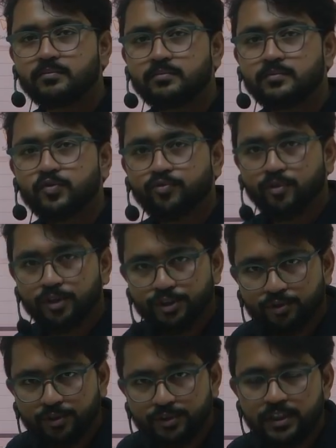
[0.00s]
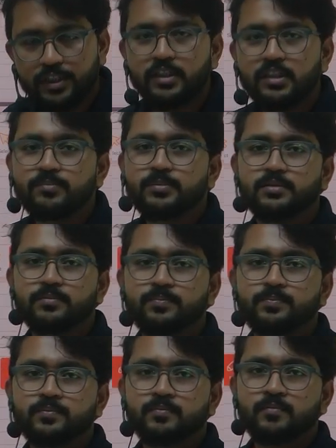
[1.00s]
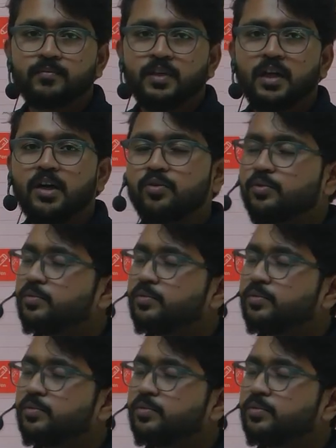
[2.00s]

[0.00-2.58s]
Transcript: For sure serial number. How?